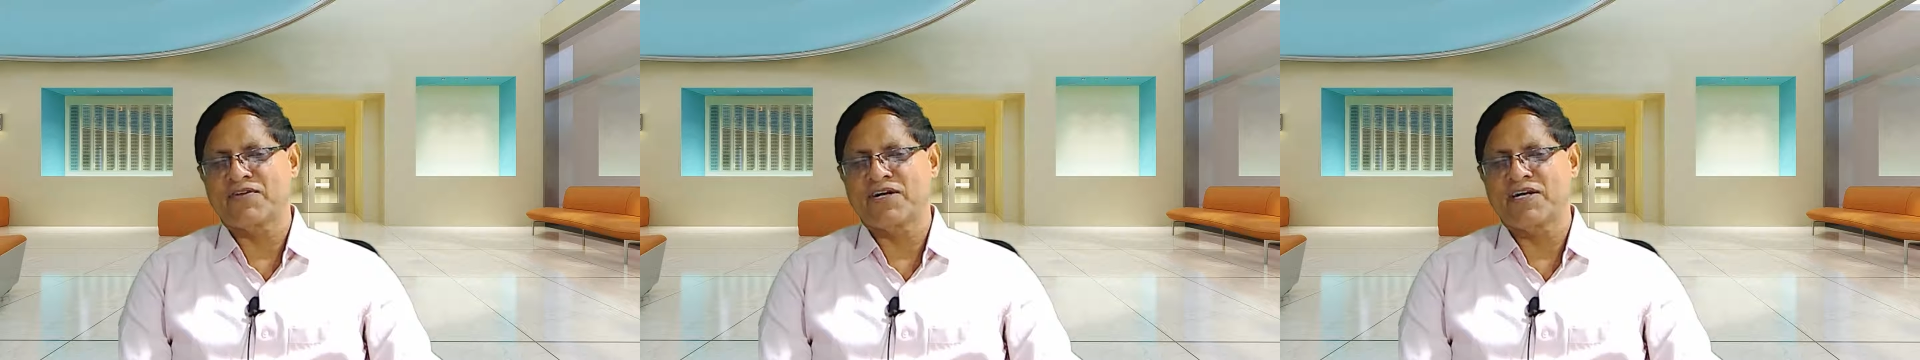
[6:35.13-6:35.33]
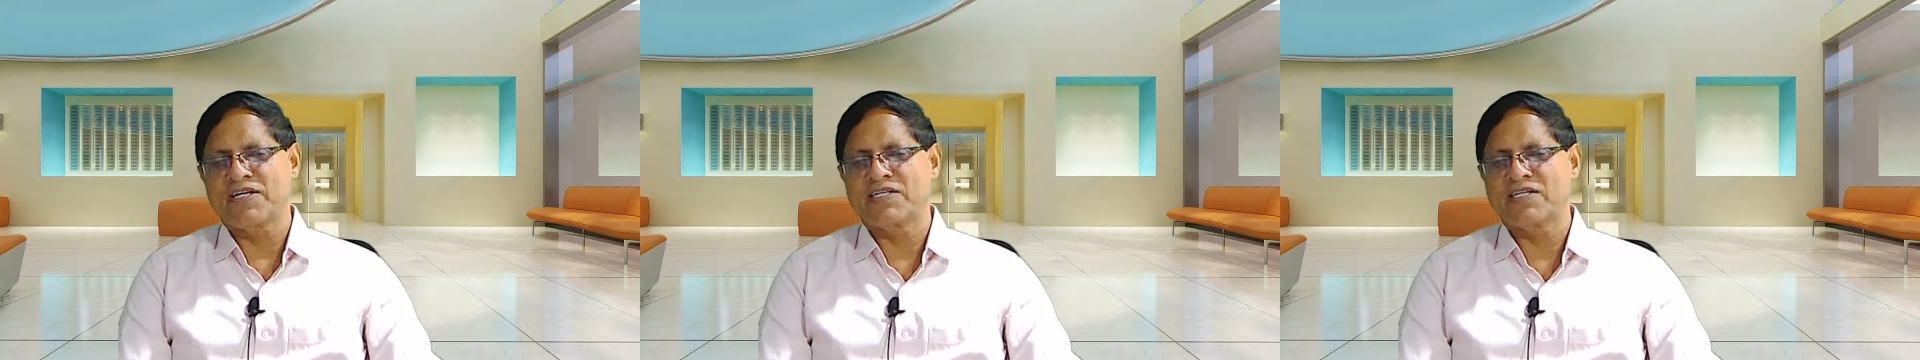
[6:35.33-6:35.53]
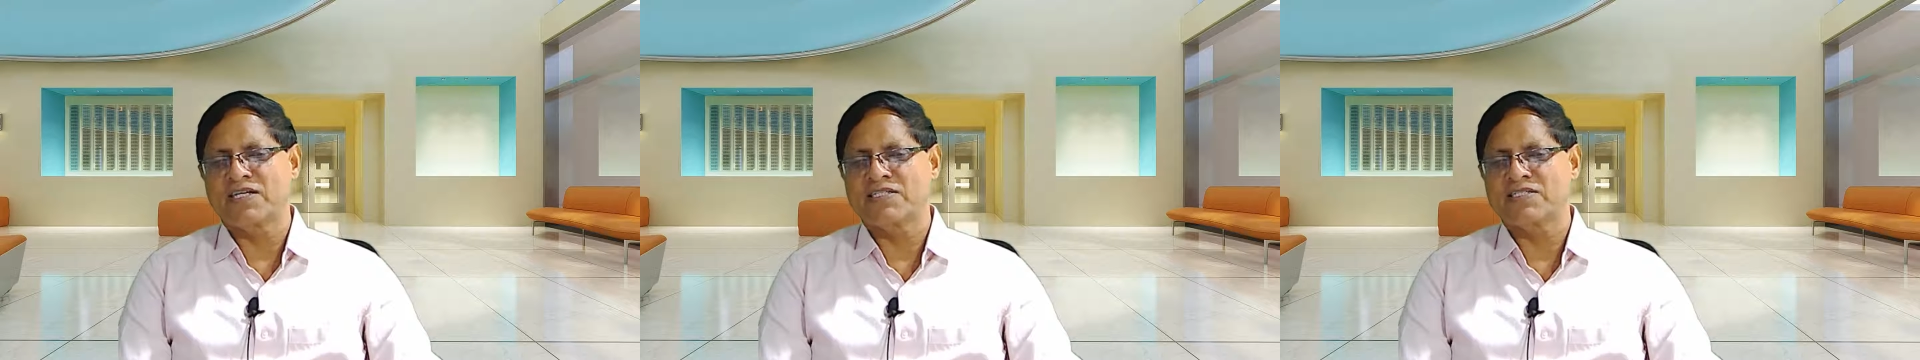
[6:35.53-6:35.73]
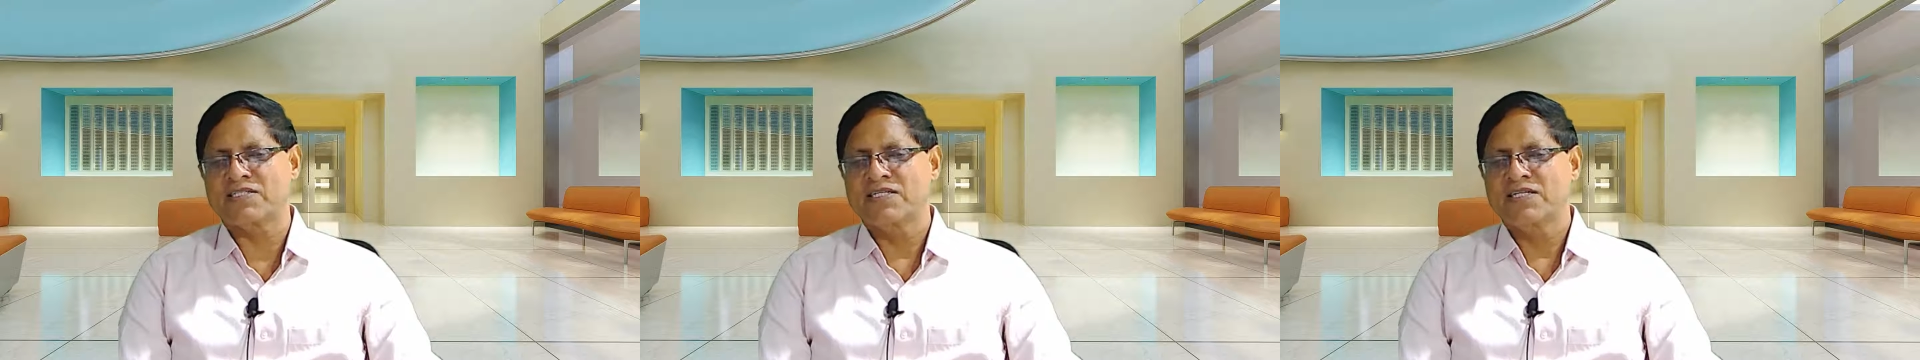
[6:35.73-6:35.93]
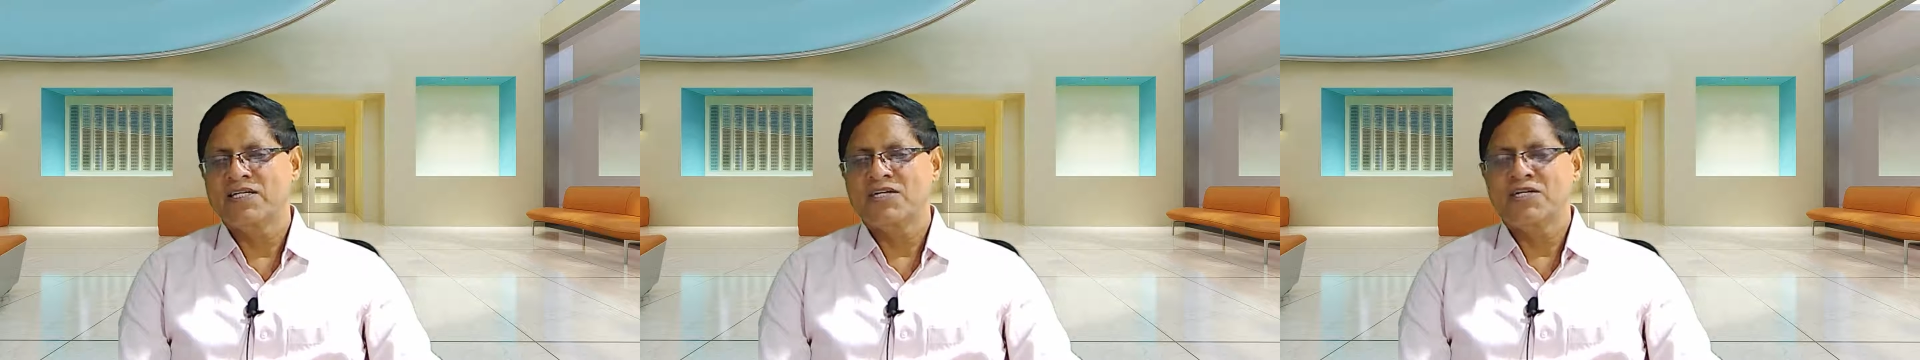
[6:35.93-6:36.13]
creditors
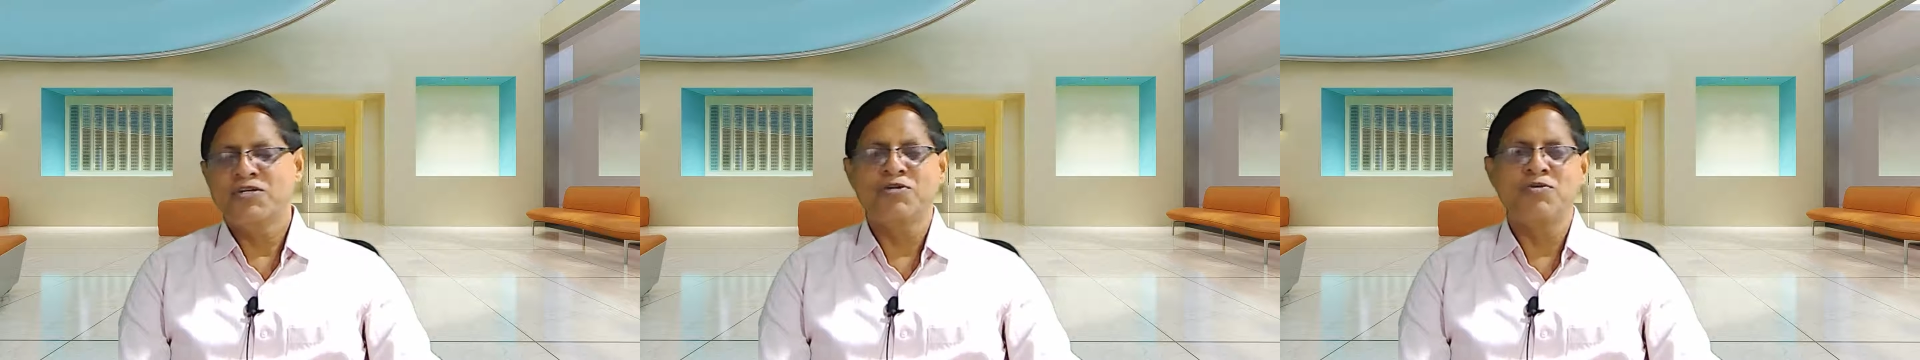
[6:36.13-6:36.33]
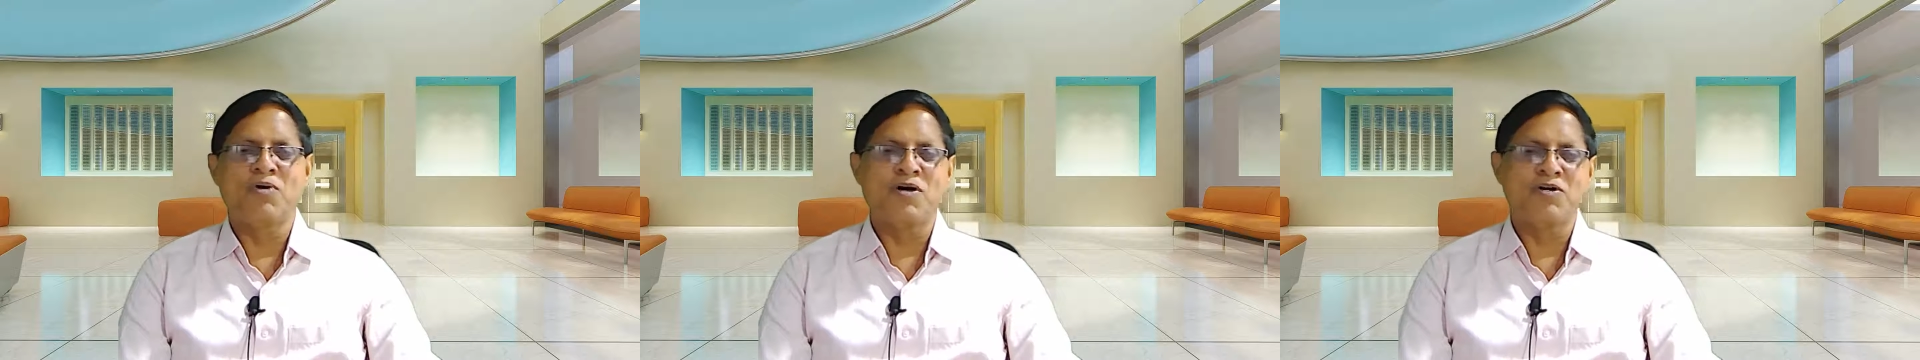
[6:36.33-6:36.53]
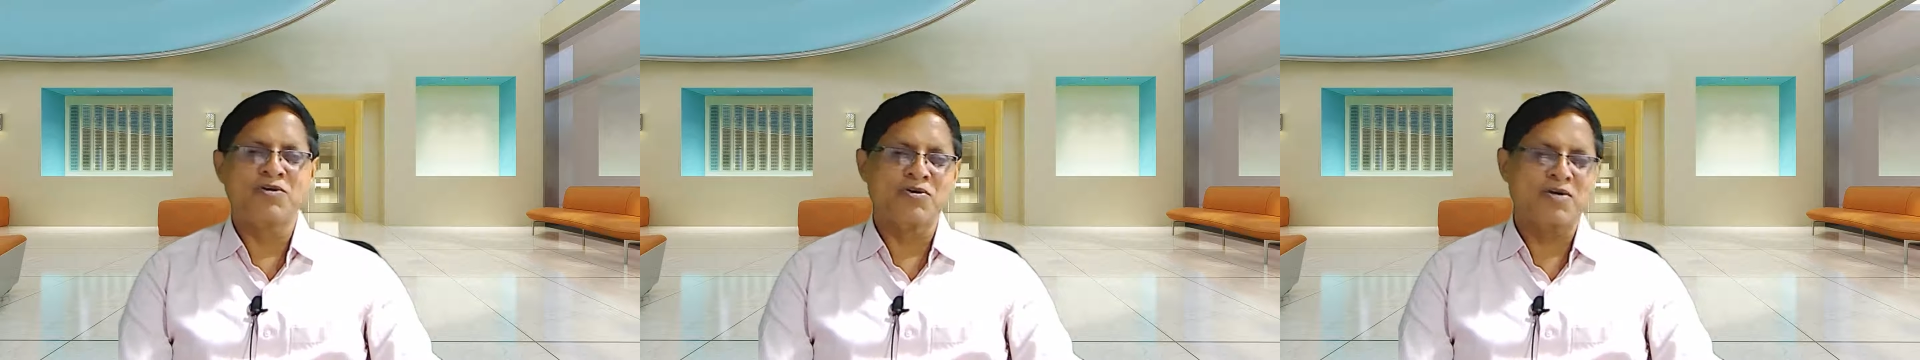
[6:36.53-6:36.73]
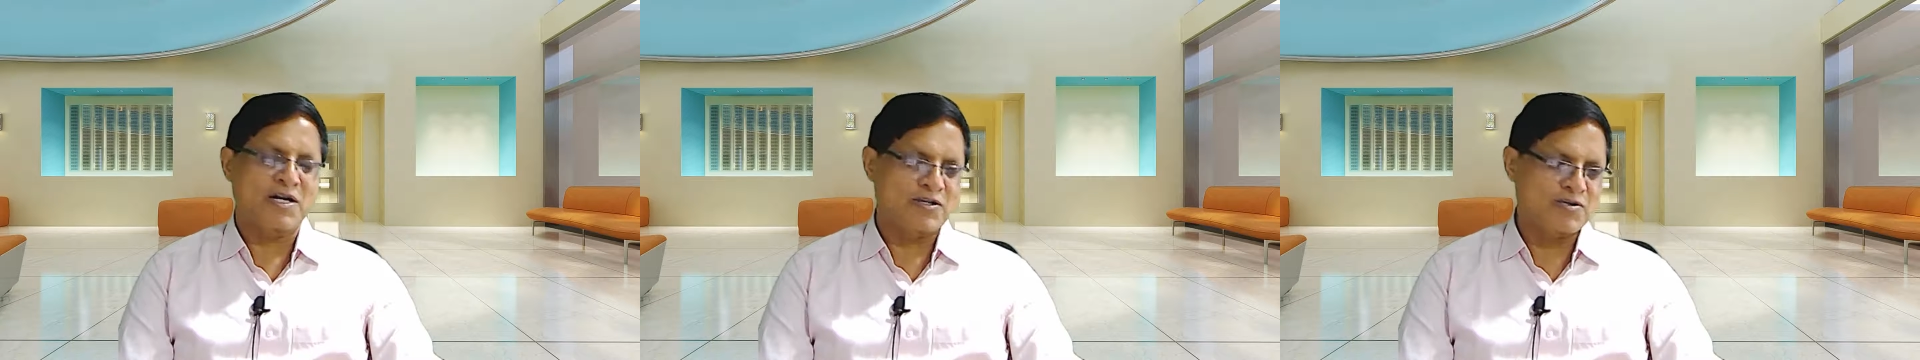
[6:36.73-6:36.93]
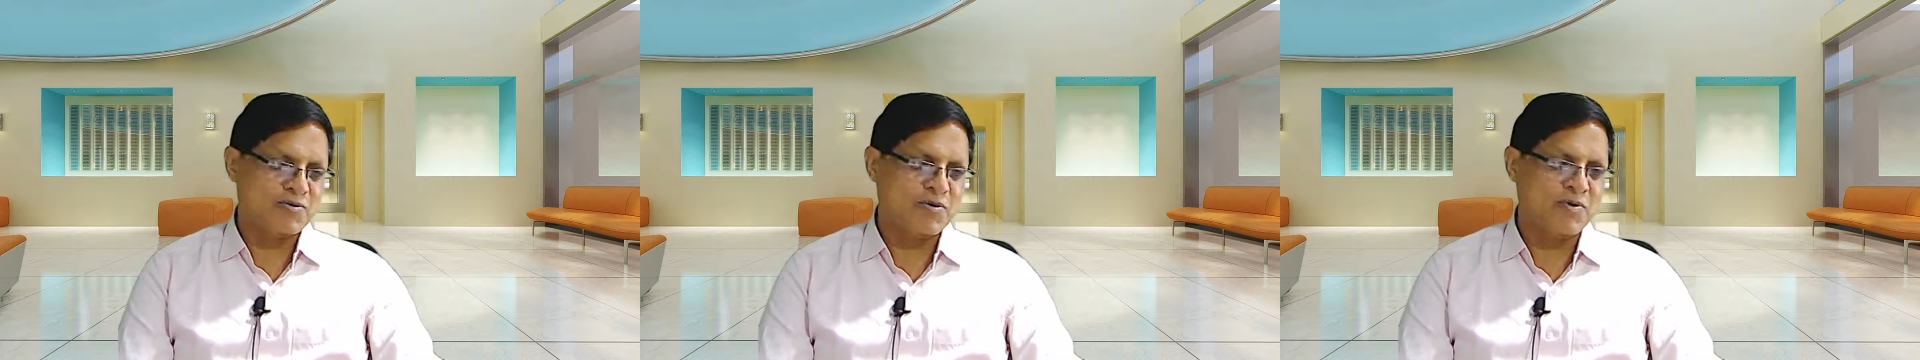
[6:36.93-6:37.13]
you want to
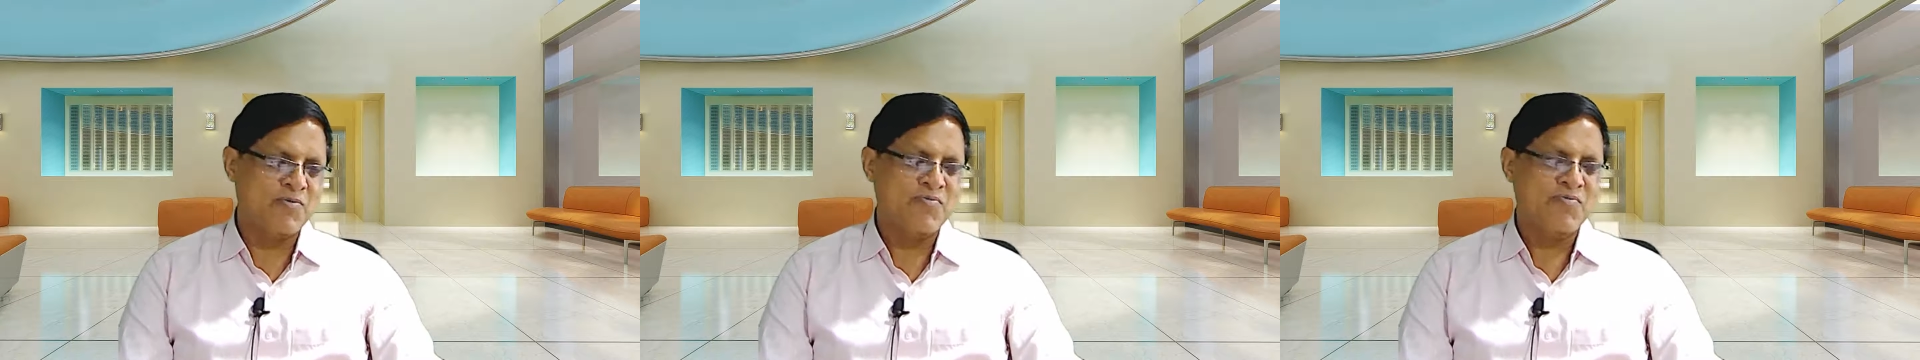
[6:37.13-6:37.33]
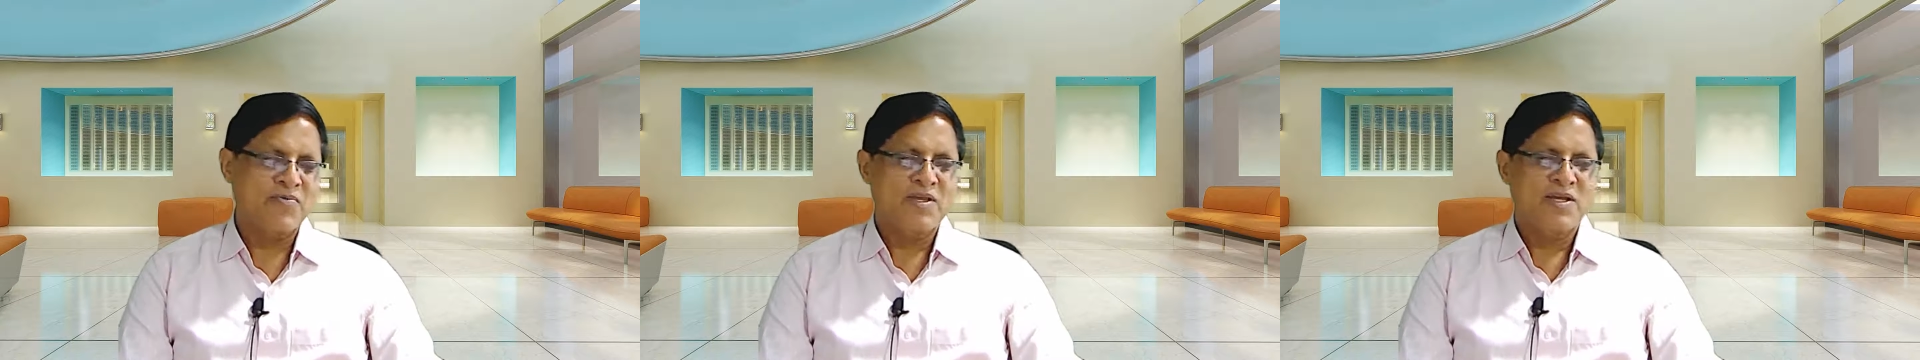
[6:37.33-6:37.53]
control.